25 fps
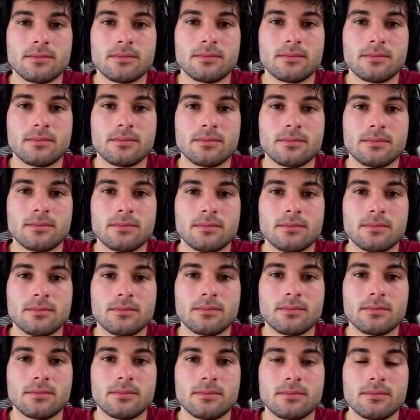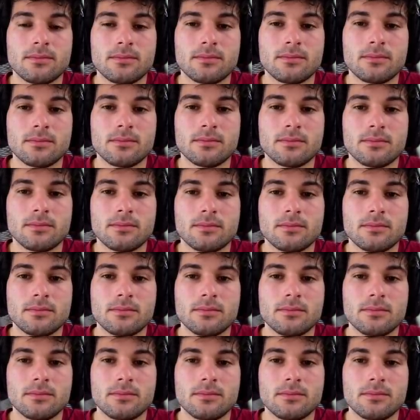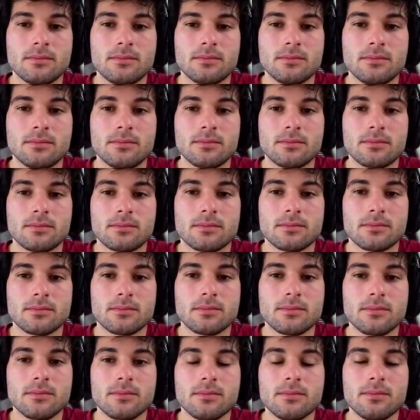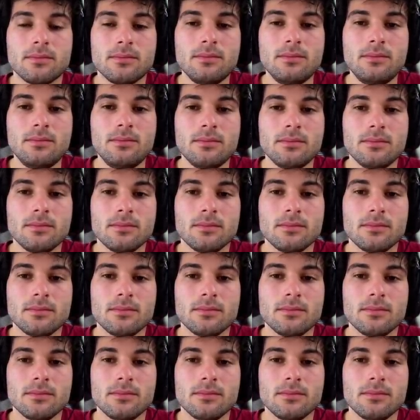This person isn't speaking.